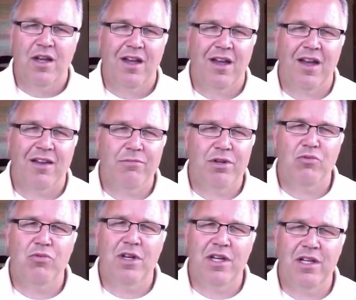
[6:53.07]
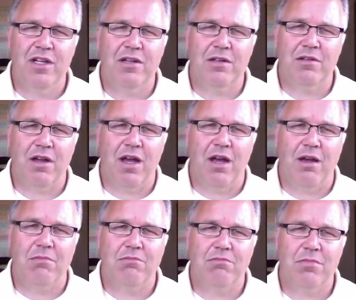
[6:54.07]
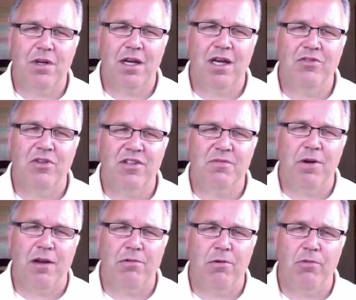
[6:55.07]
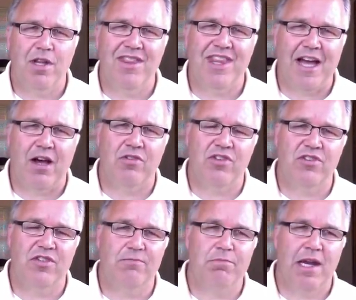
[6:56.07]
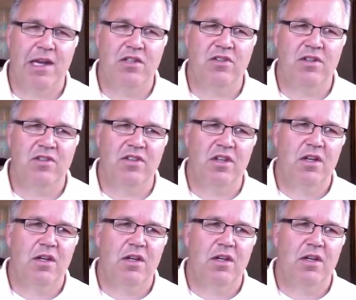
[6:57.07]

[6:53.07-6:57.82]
I've been reading hundreds, probably thousands of pages.